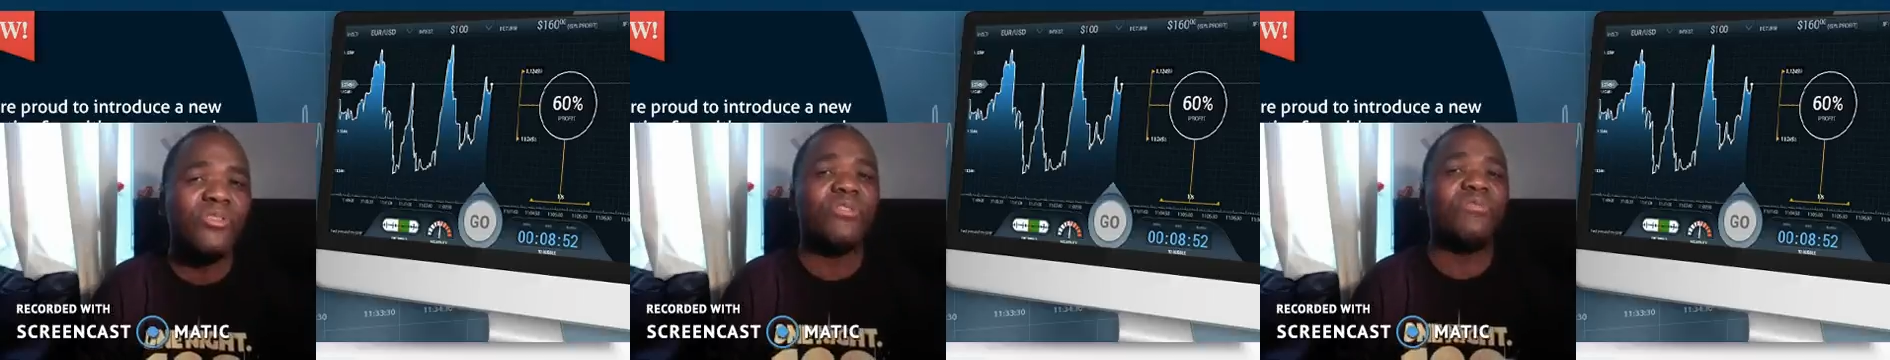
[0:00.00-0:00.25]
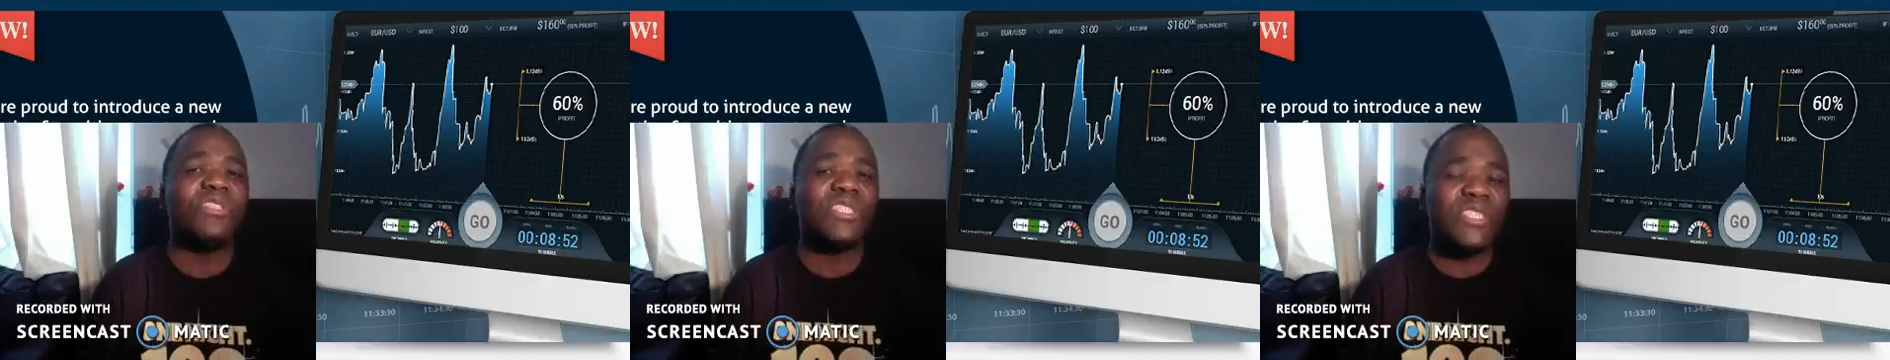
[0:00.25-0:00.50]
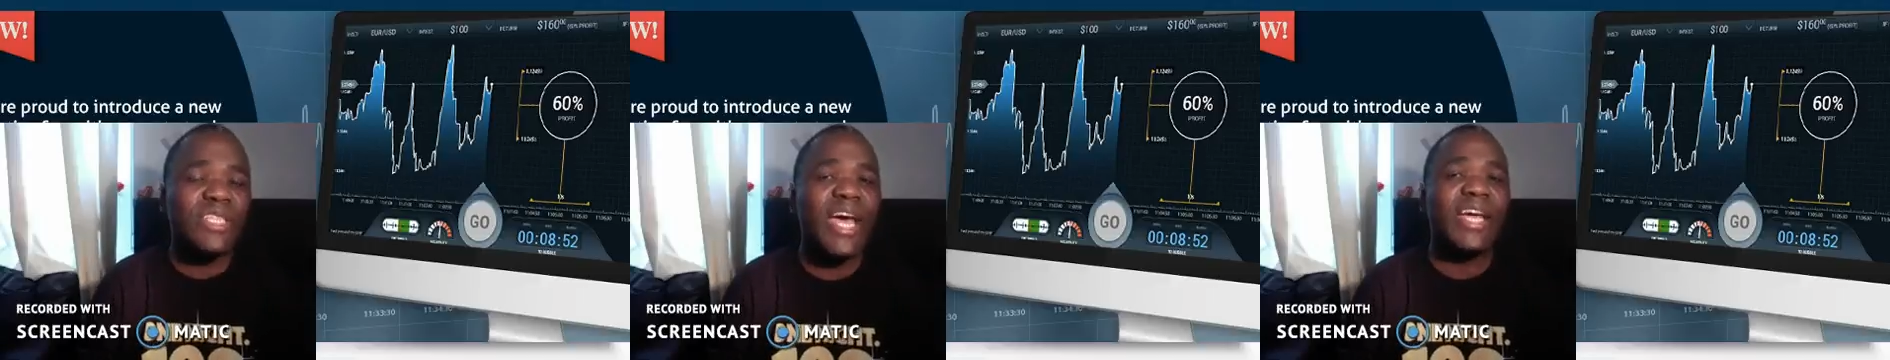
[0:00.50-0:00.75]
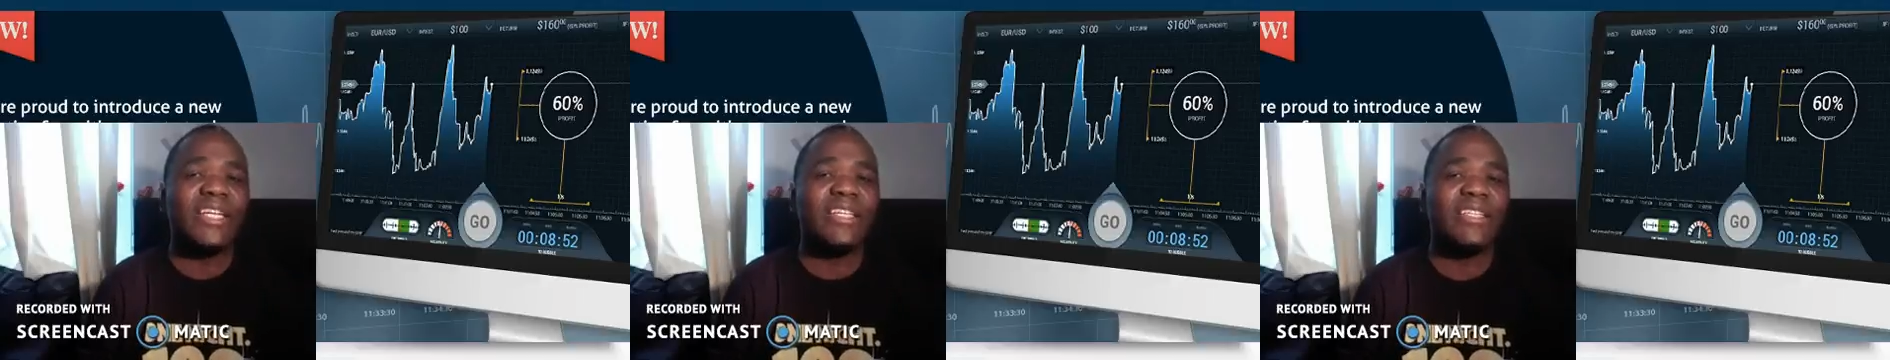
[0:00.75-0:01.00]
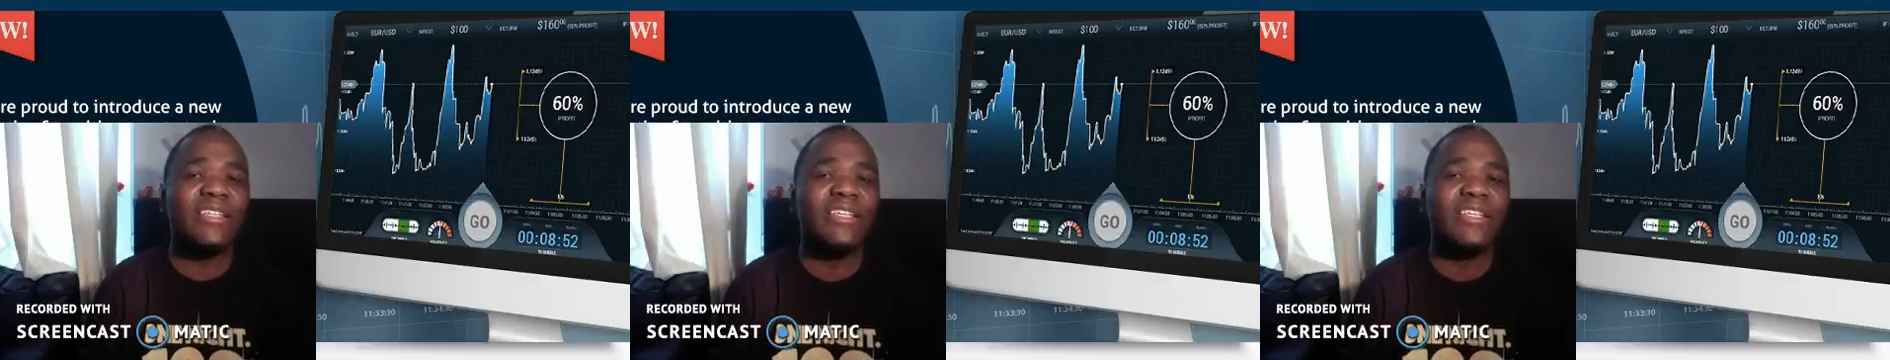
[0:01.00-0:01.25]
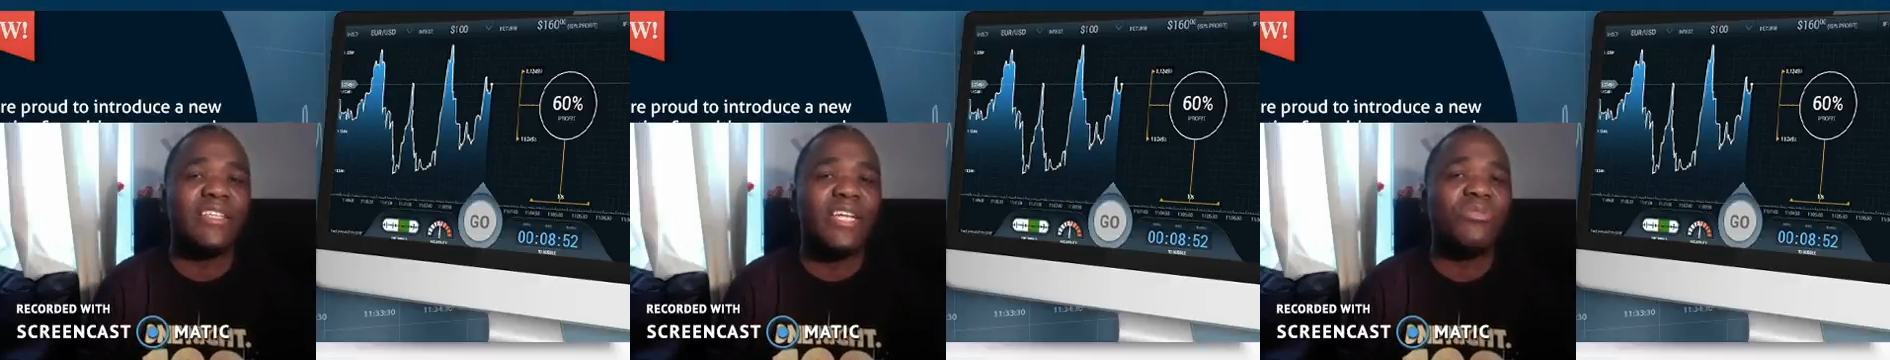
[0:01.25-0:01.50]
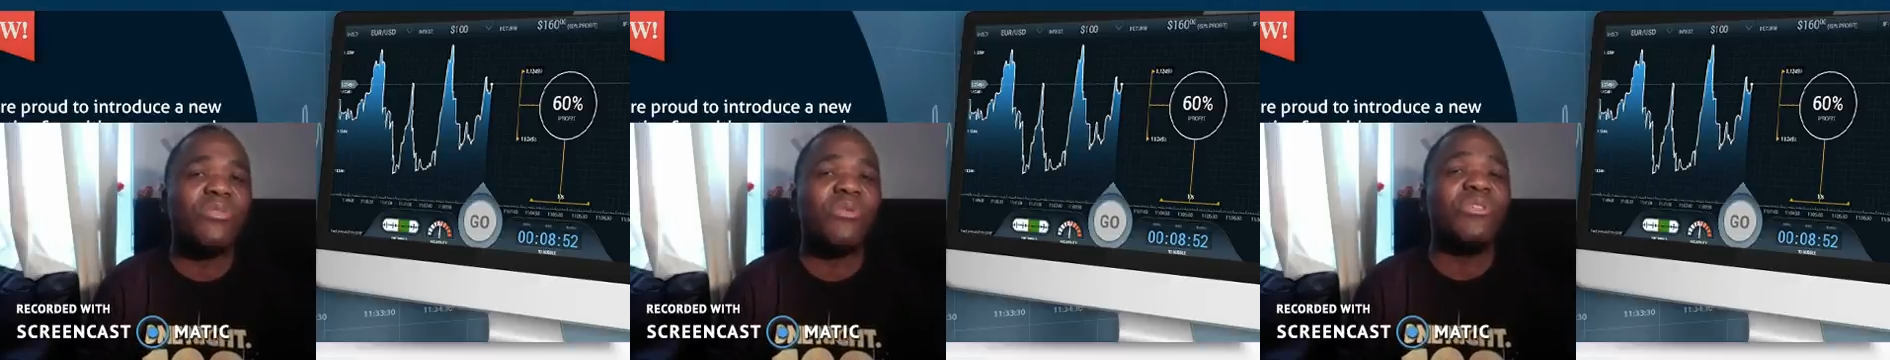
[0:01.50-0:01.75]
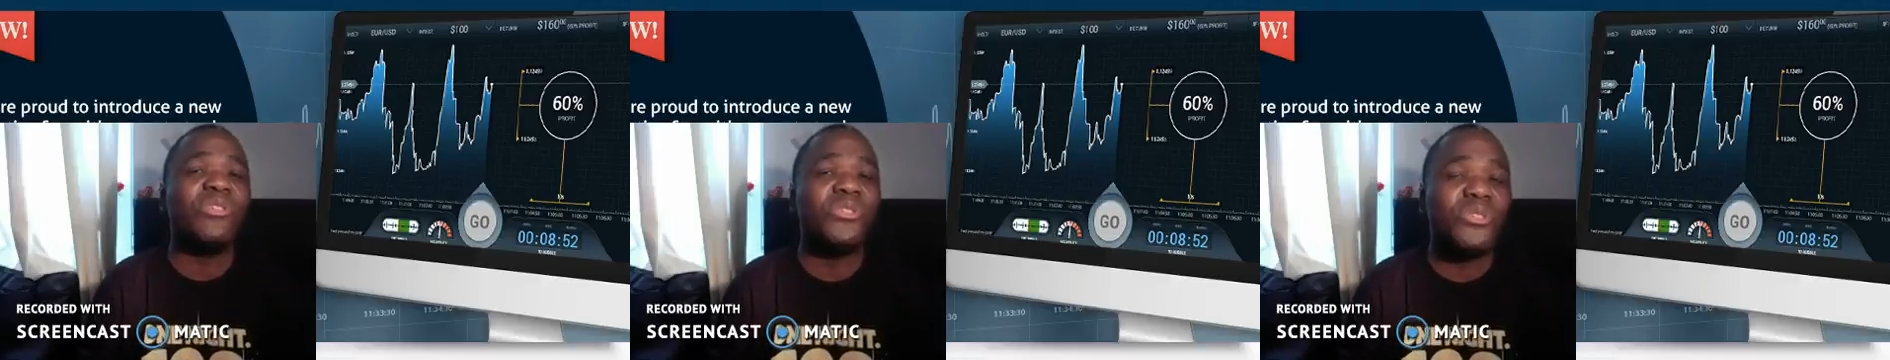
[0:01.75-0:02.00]
you've decided that you are
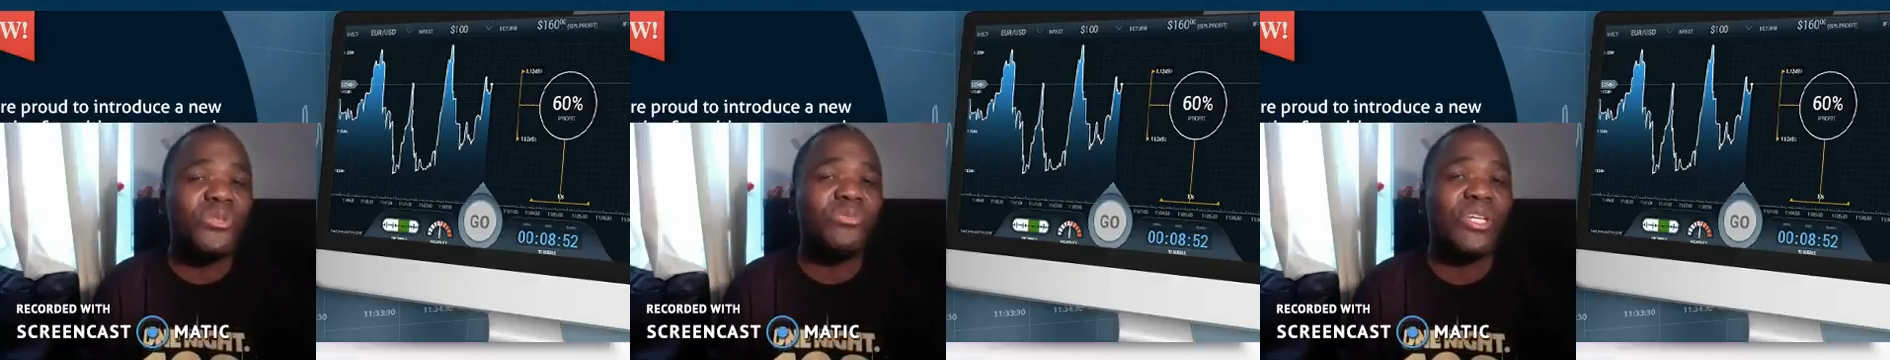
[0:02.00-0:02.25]
going to do